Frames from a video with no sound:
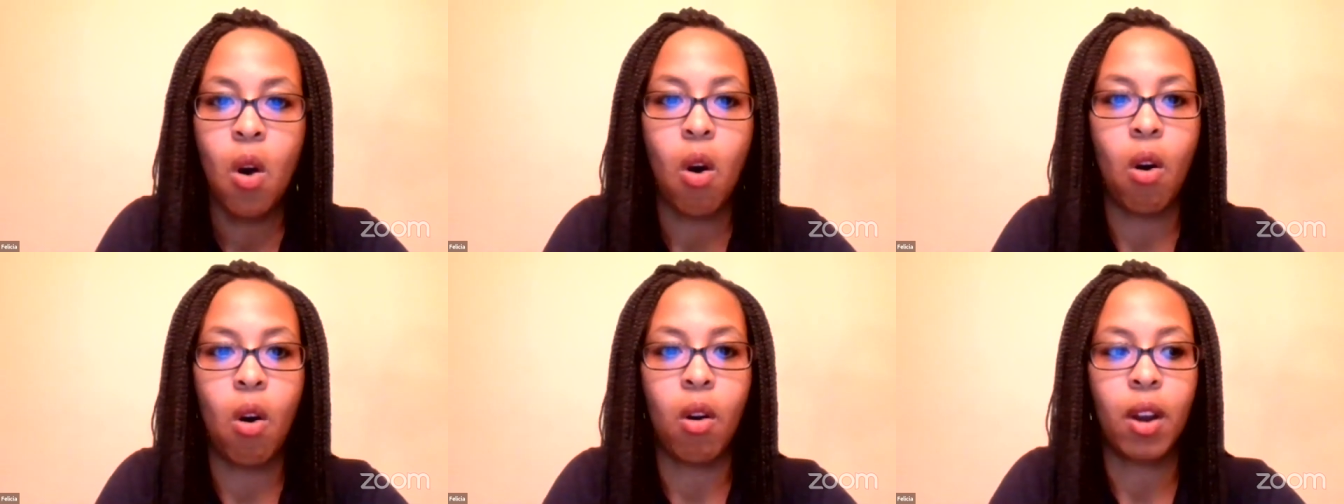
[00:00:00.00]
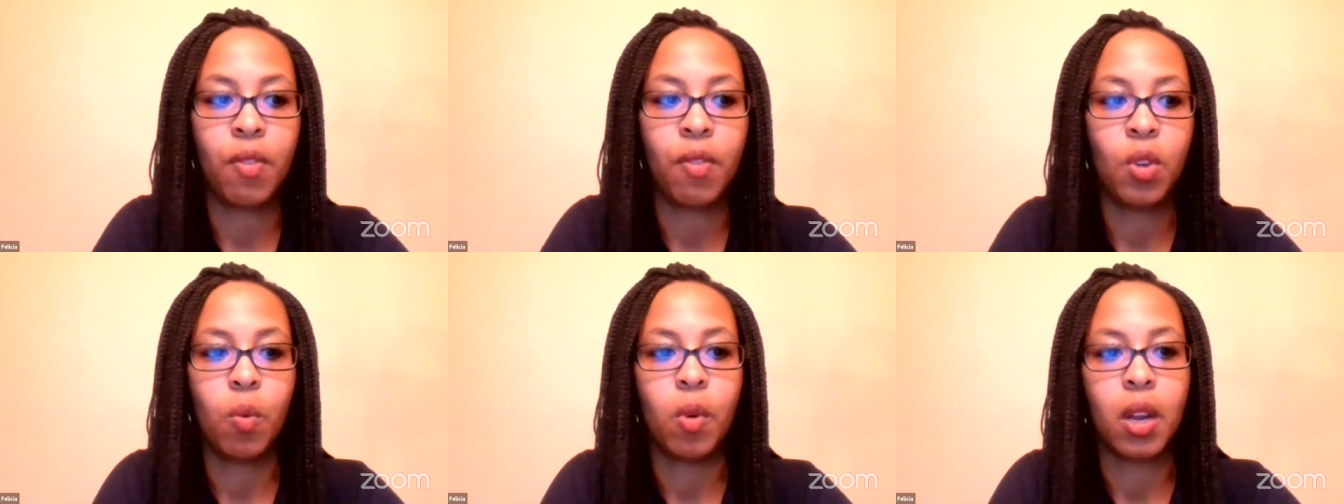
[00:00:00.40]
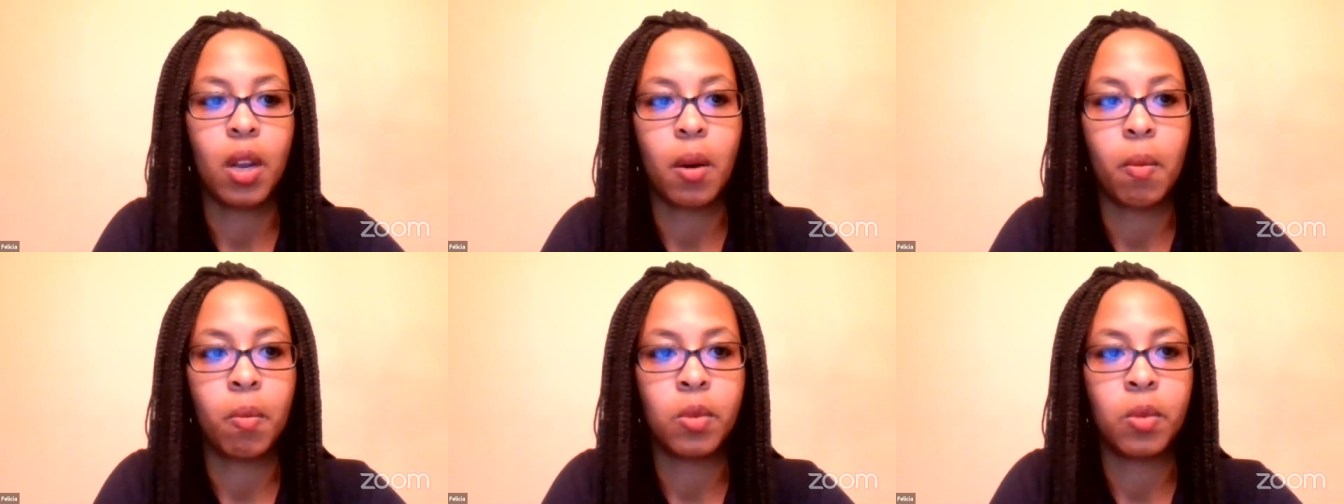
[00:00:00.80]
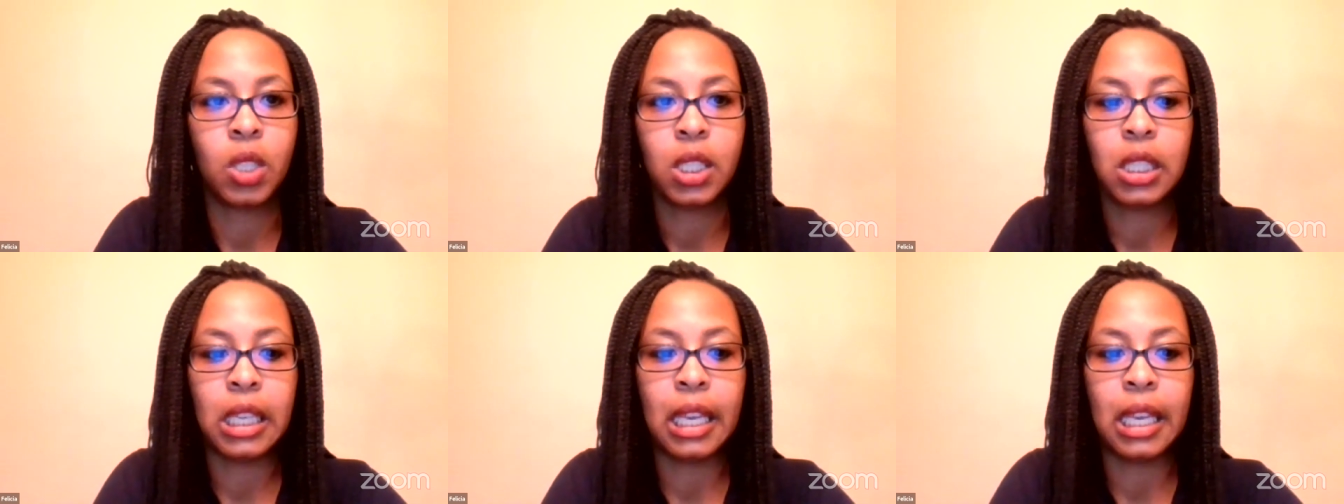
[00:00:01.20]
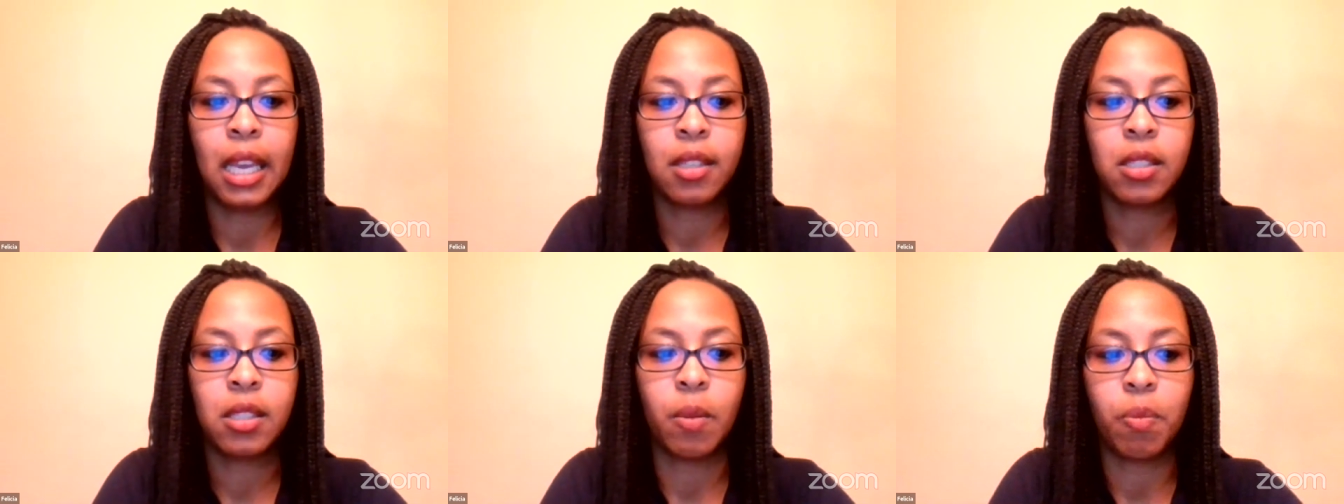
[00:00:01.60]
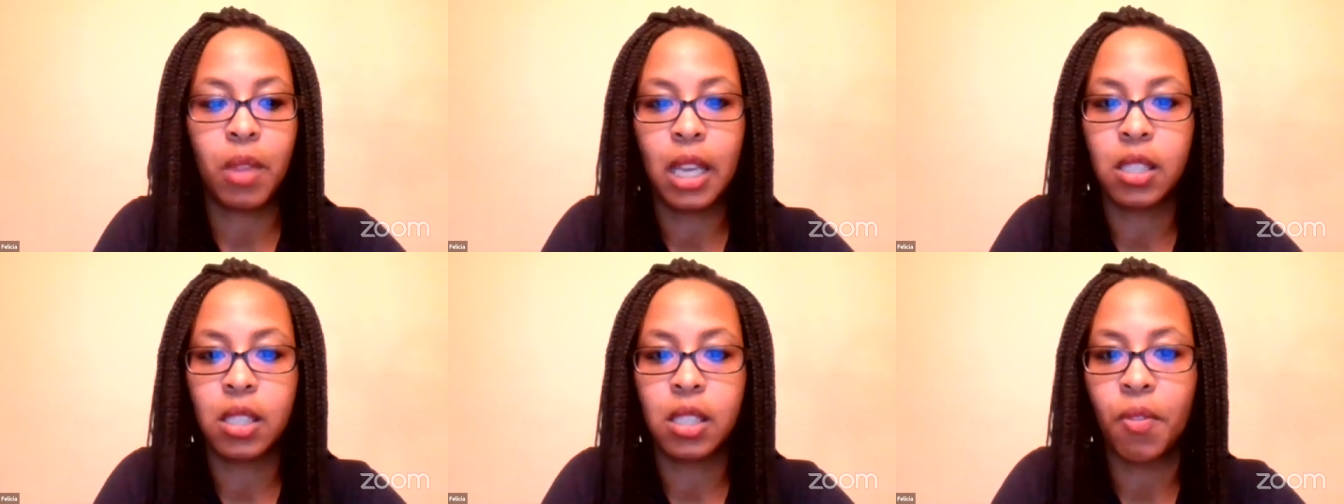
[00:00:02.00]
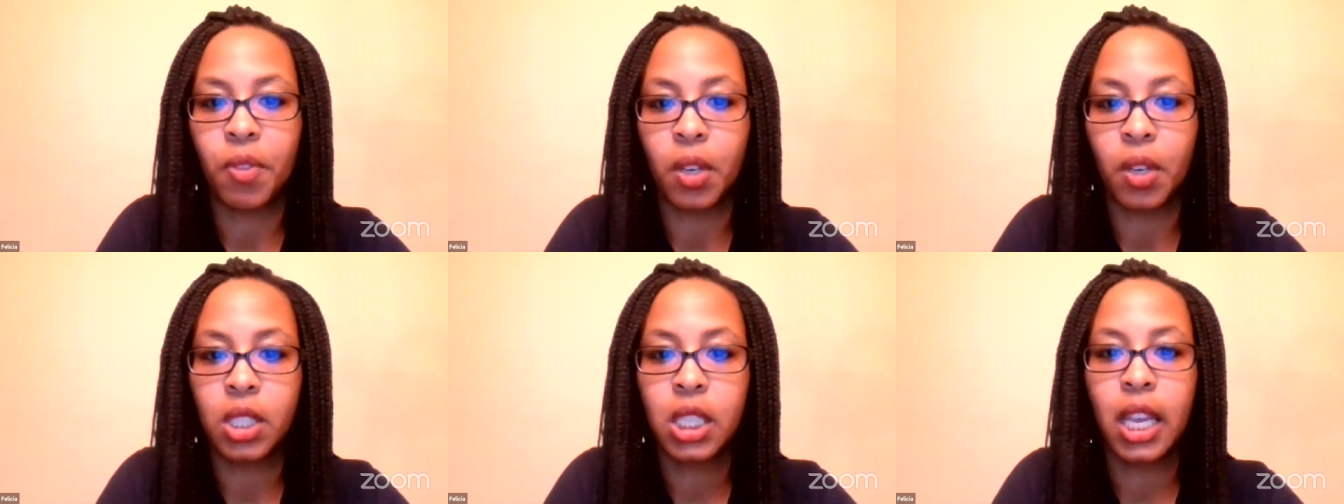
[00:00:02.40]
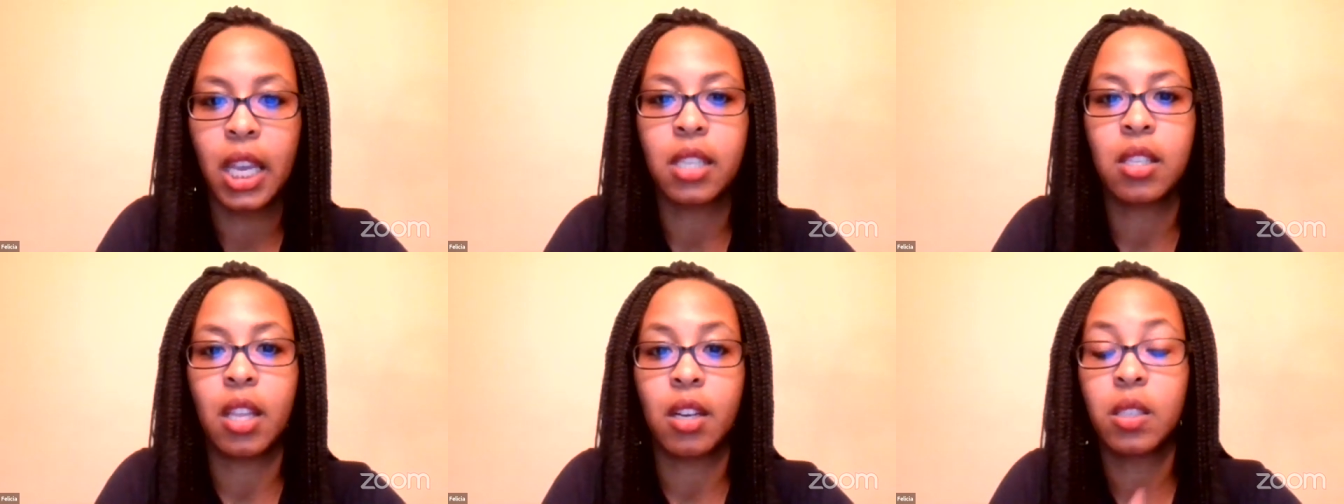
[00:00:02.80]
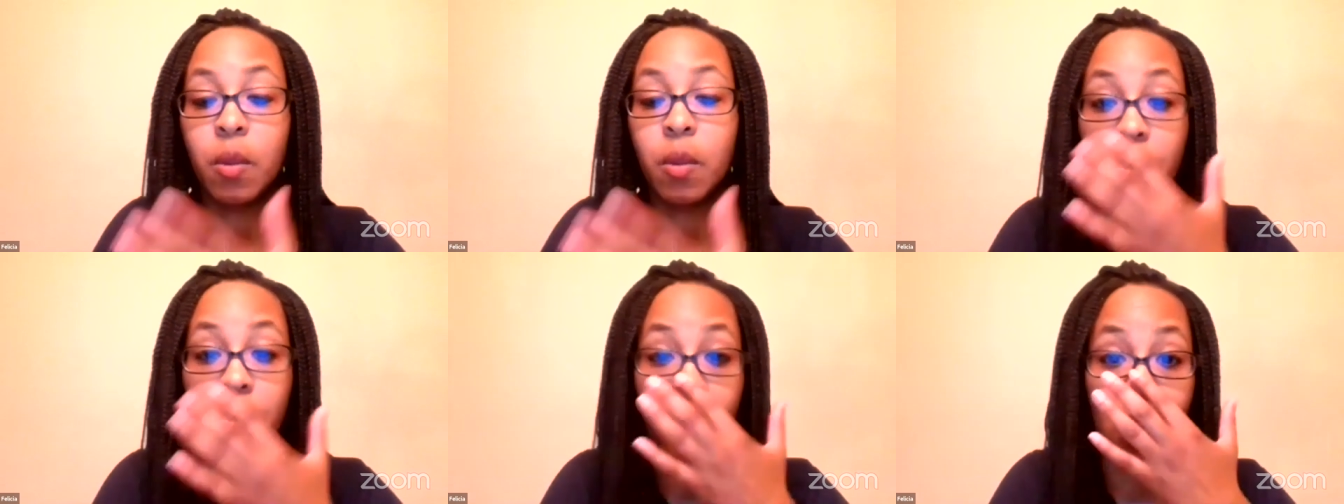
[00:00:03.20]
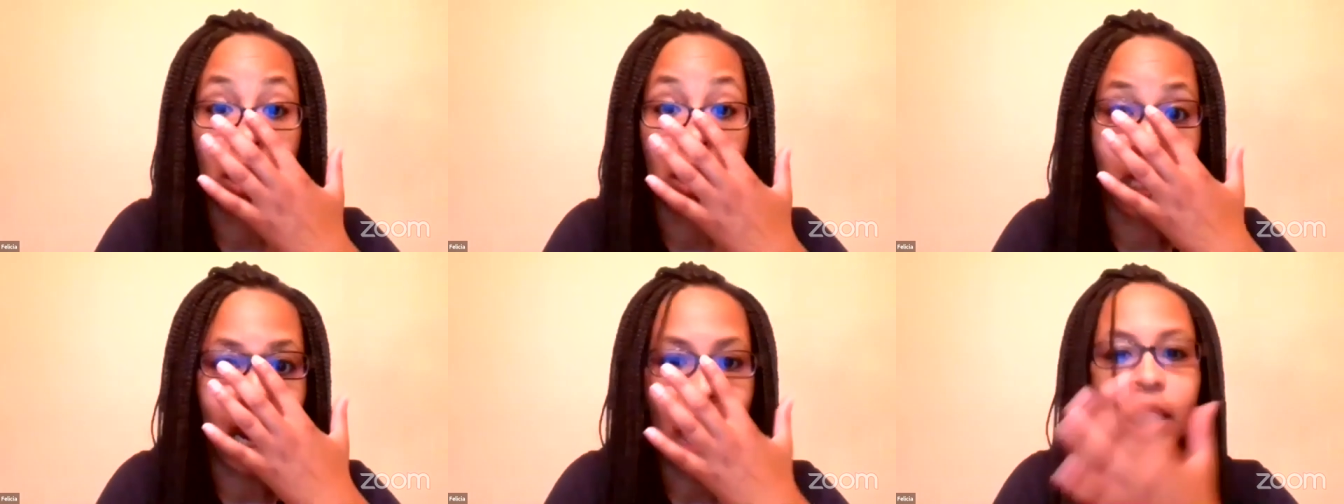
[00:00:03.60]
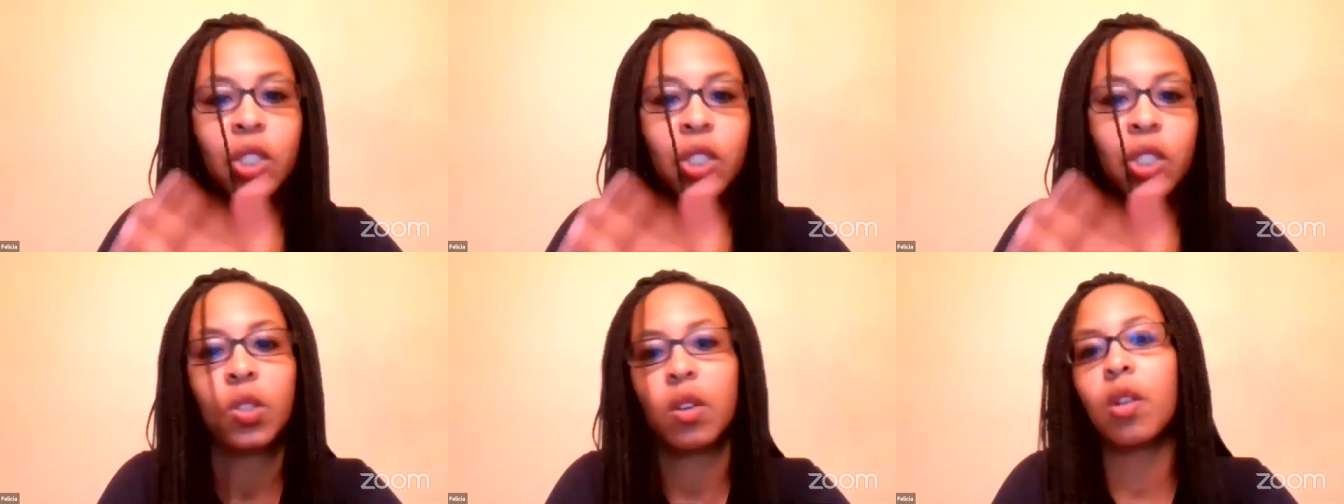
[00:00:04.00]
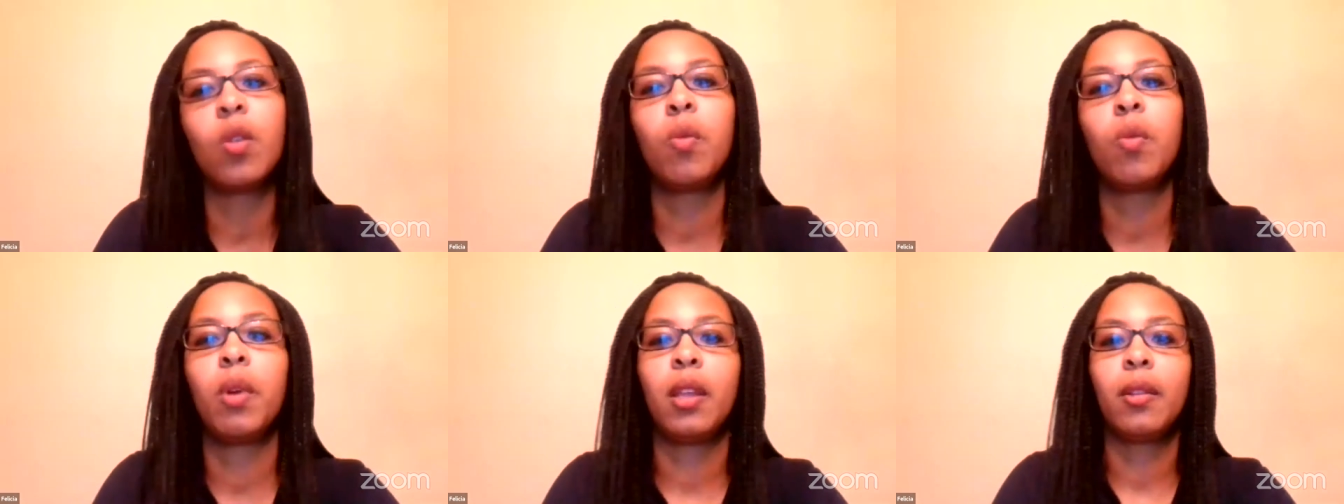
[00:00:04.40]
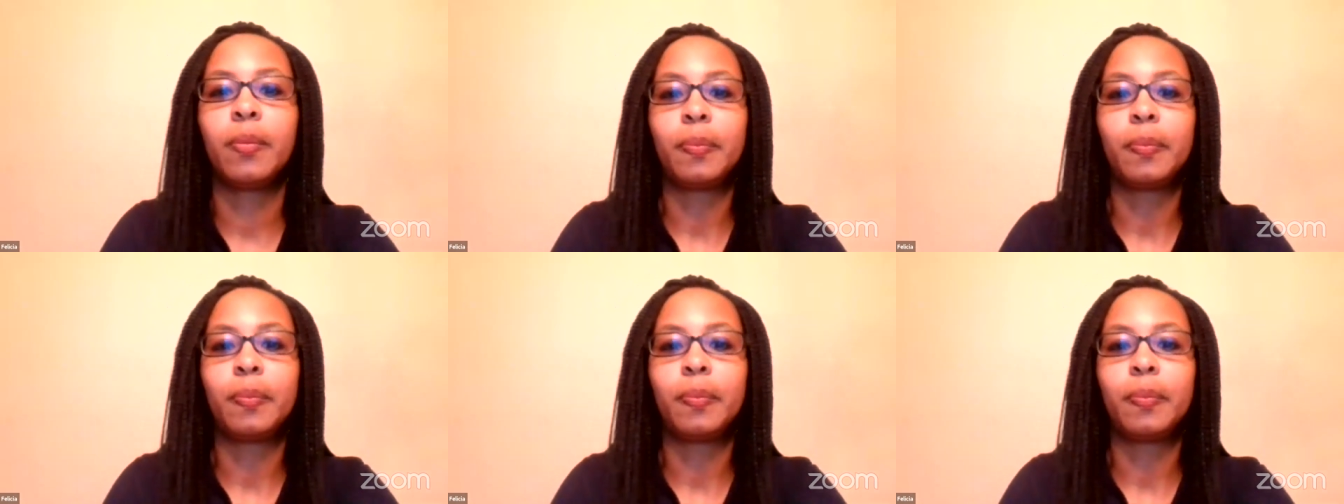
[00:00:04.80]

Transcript: Or if you want to just get some things off your chest, there are some things that I struggle with